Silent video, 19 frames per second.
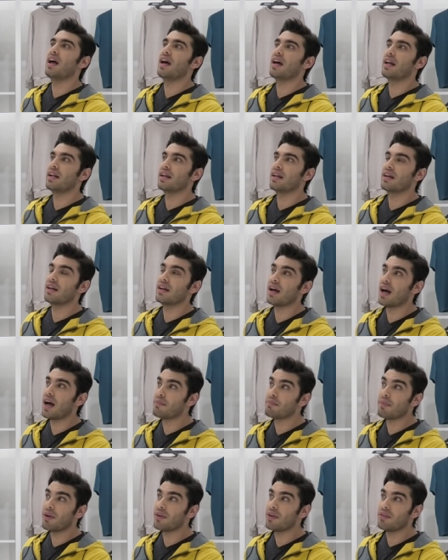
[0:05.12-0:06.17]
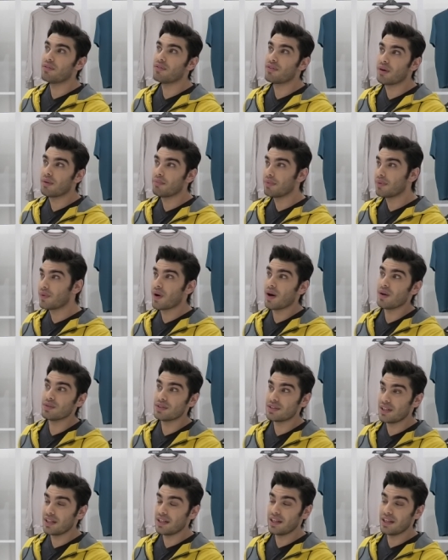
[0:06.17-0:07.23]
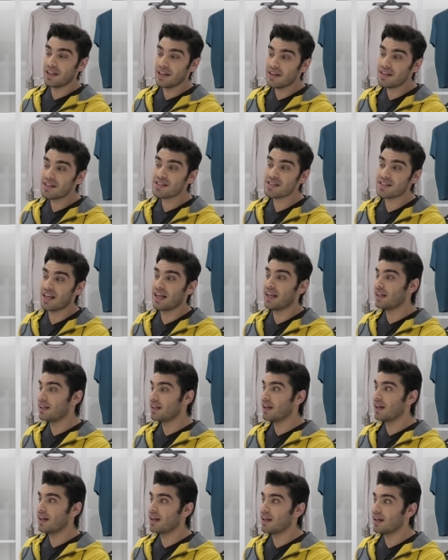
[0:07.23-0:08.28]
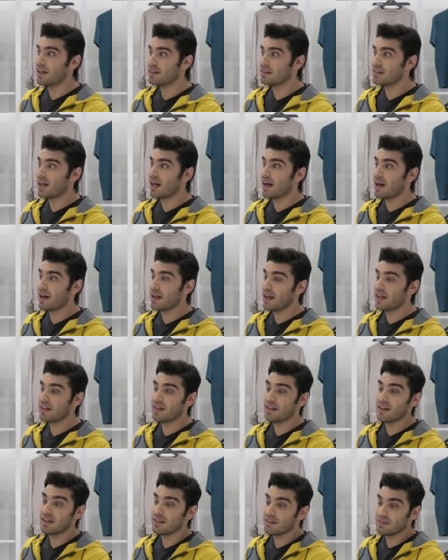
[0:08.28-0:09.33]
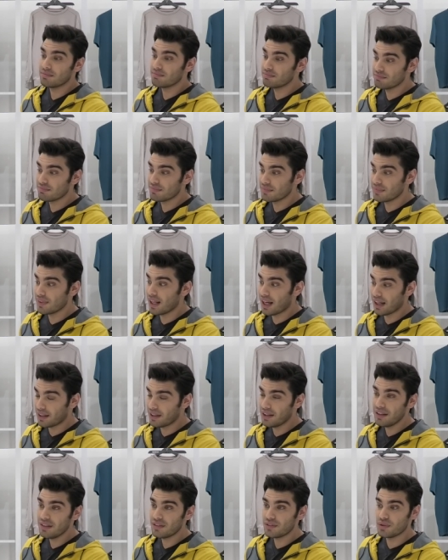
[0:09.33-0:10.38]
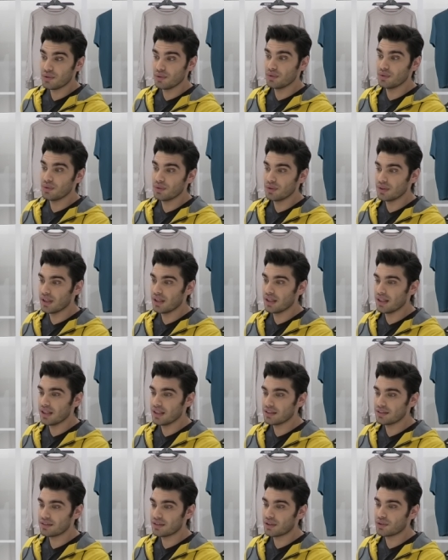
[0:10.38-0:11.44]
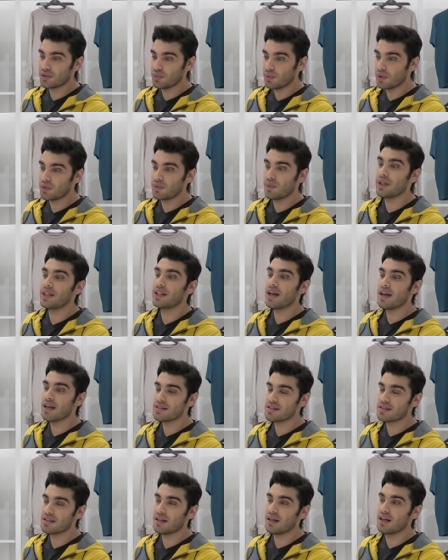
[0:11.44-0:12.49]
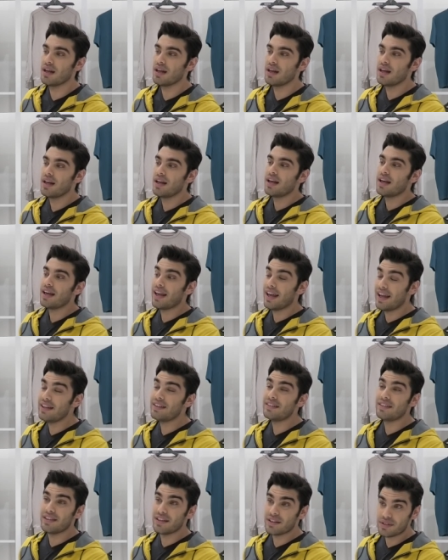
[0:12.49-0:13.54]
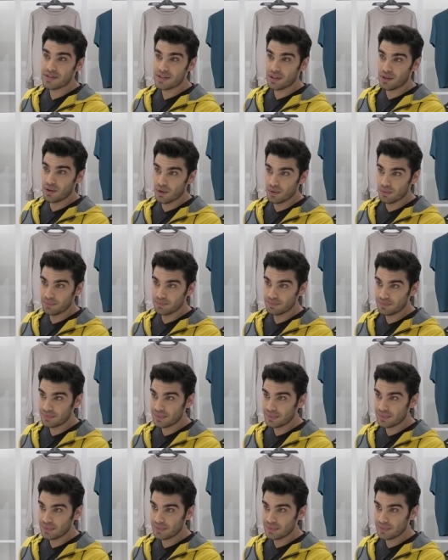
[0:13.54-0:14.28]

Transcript: and uh, I model from around 10 years and uh, I had the lucky to uh, start to work with Guess uh, eight years ago.